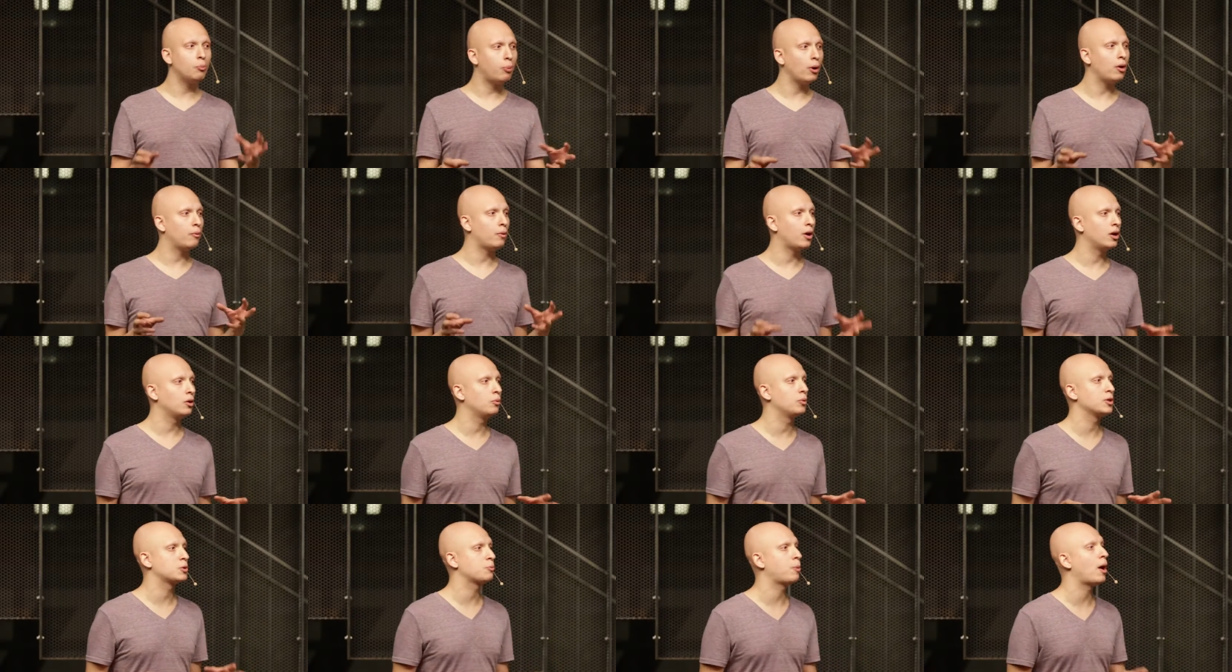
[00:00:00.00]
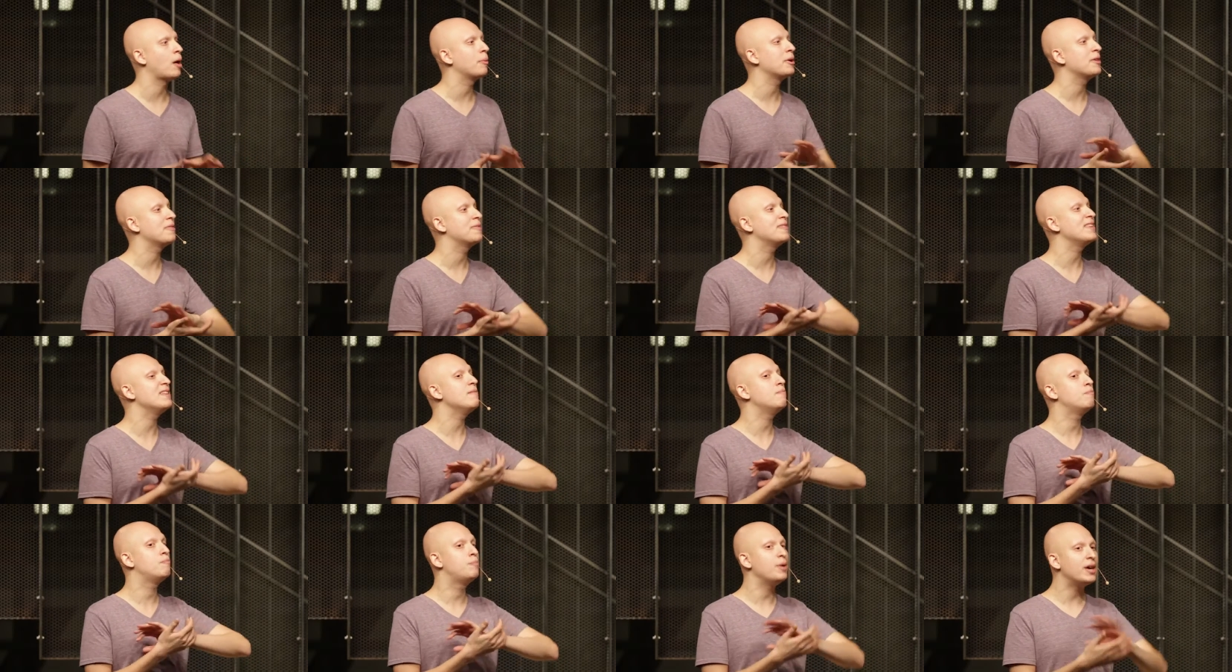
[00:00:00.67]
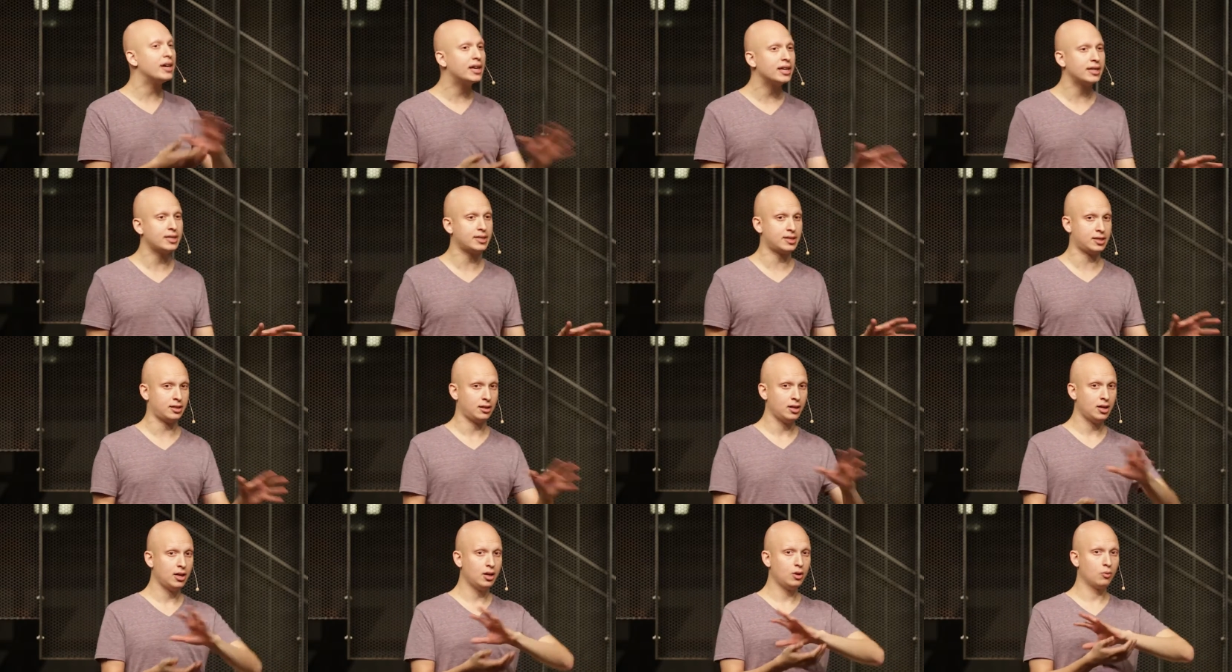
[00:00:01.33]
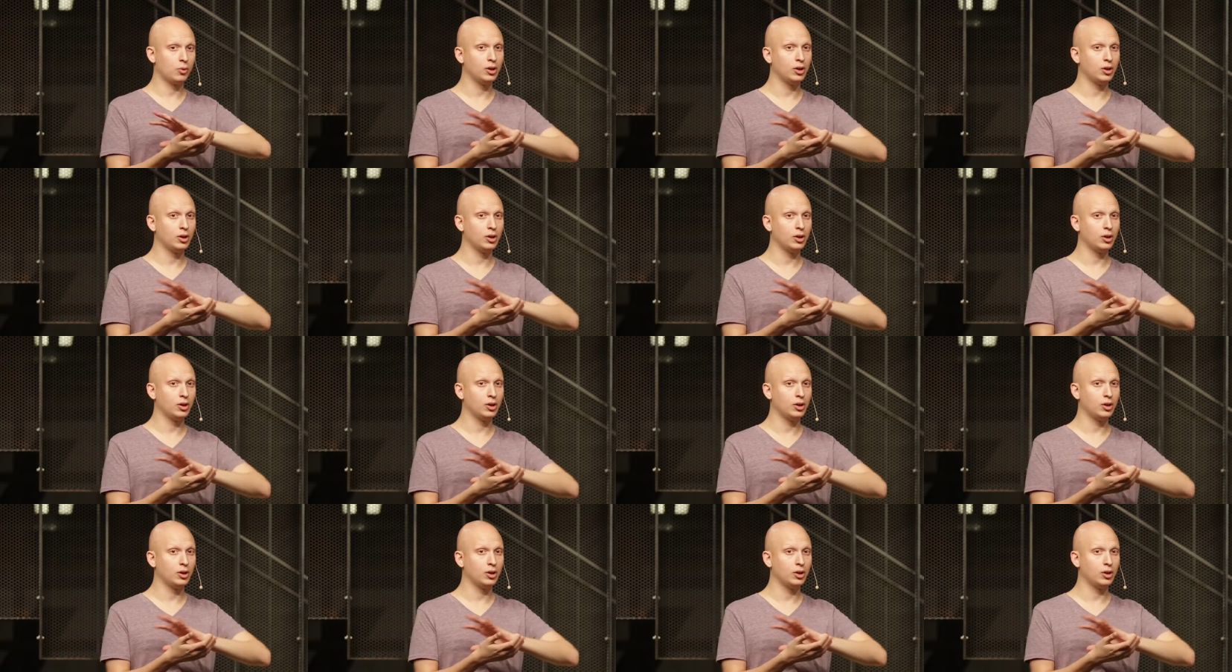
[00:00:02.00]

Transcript: 2.1 was probably the biggest